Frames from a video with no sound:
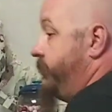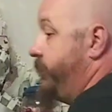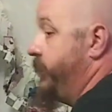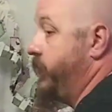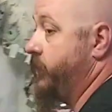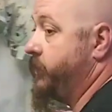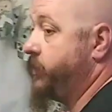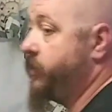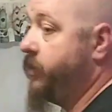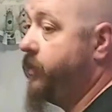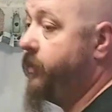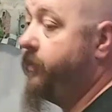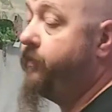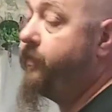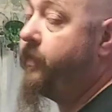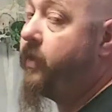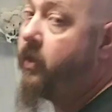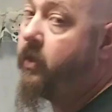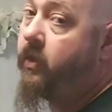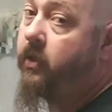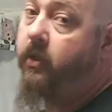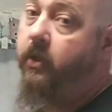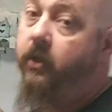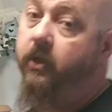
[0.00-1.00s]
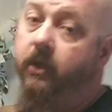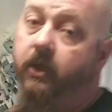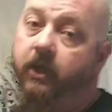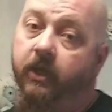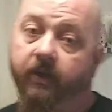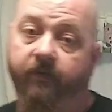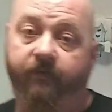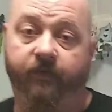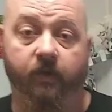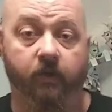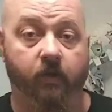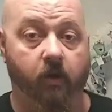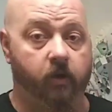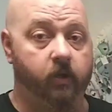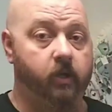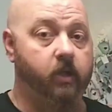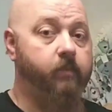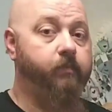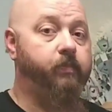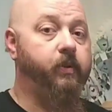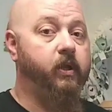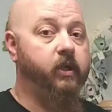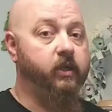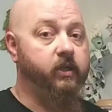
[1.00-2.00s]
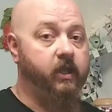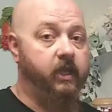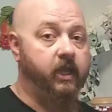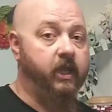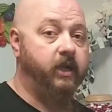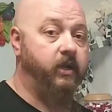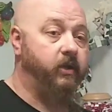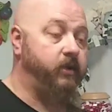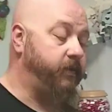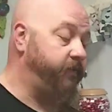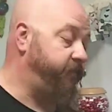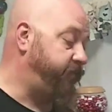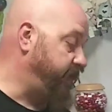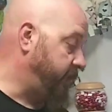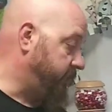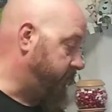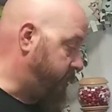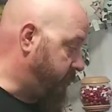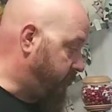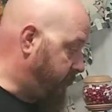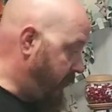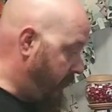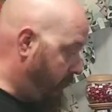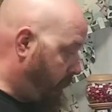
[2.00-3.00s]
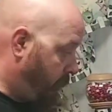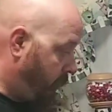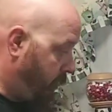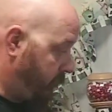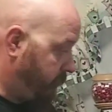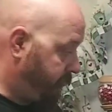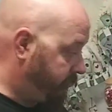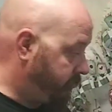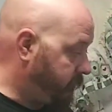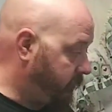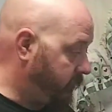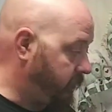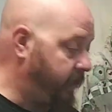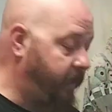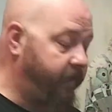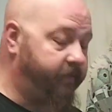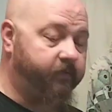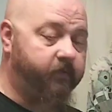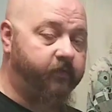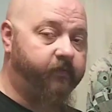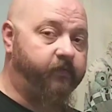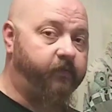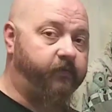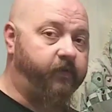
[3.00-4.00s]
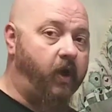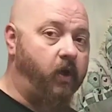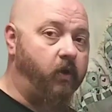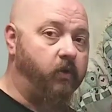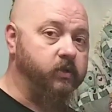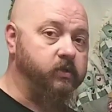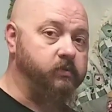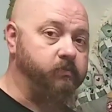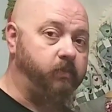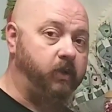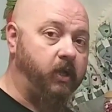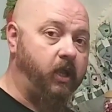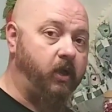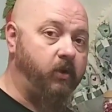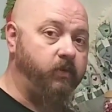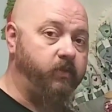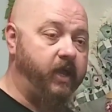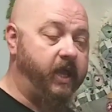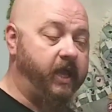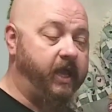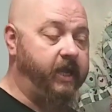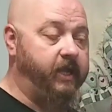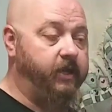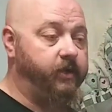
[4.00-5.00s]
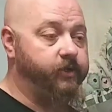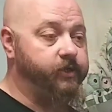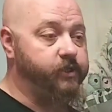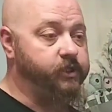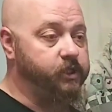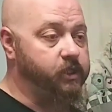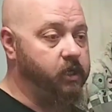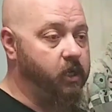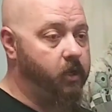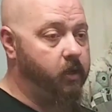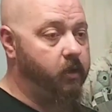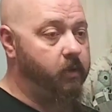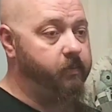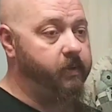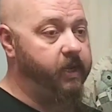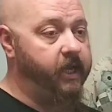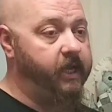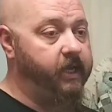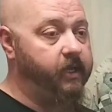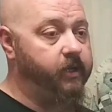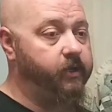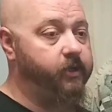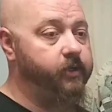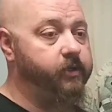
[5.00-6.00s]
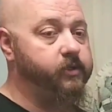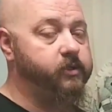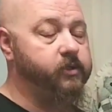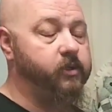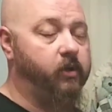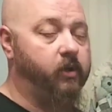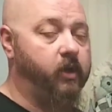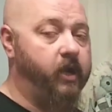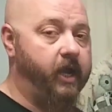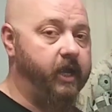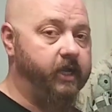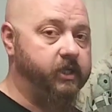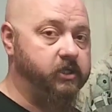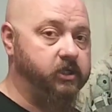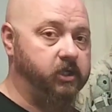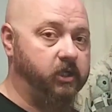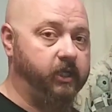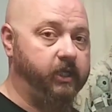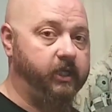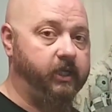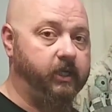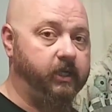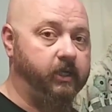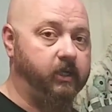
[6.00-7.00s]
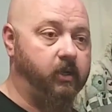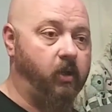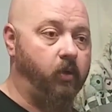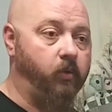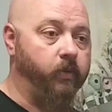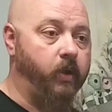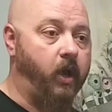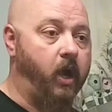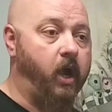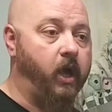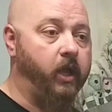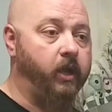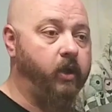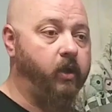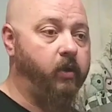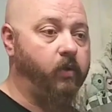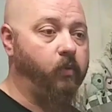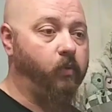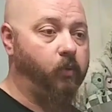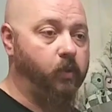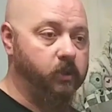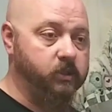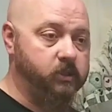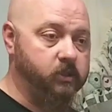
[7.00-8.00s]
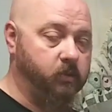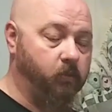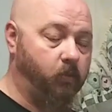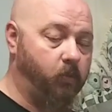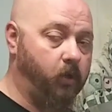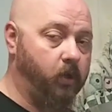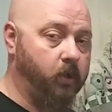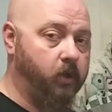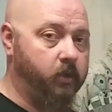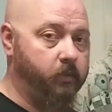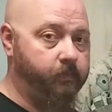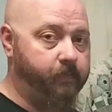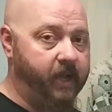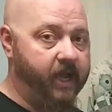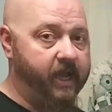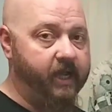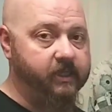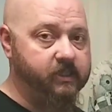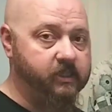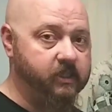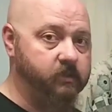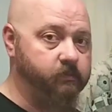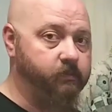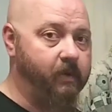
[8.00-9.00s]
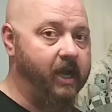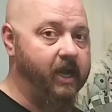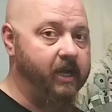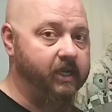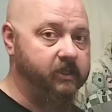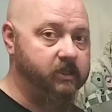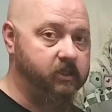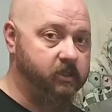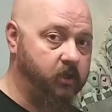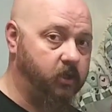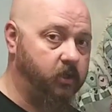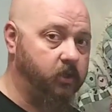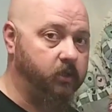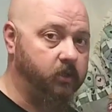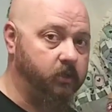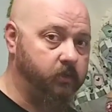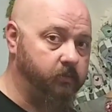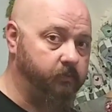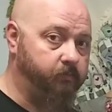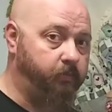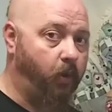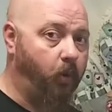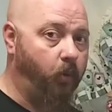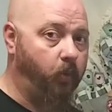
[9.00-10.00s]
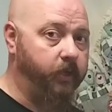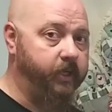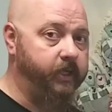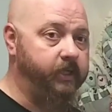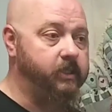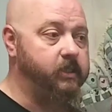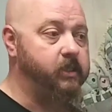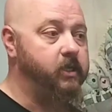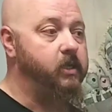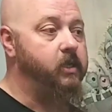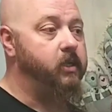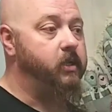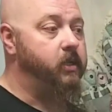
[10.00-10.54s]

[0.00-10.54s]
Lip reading: and filter. If you don't unplug your heater and filter, that water level falls below that heater. Some heaters are actually on auto. Once the water passes by a certain point,